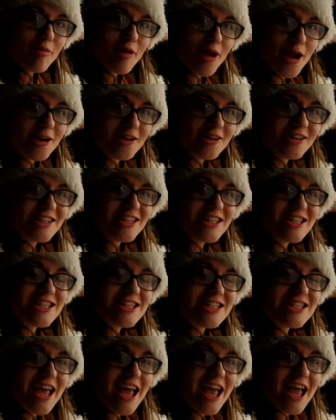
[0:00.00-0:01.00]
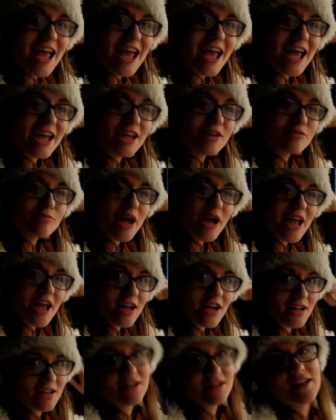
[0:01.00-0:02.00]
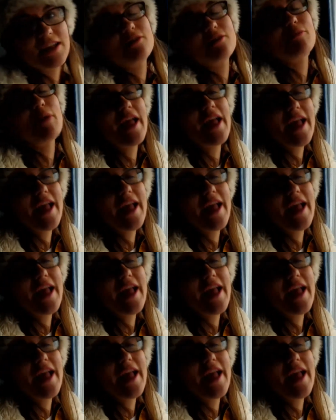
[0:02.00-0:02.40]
parents and my uncle and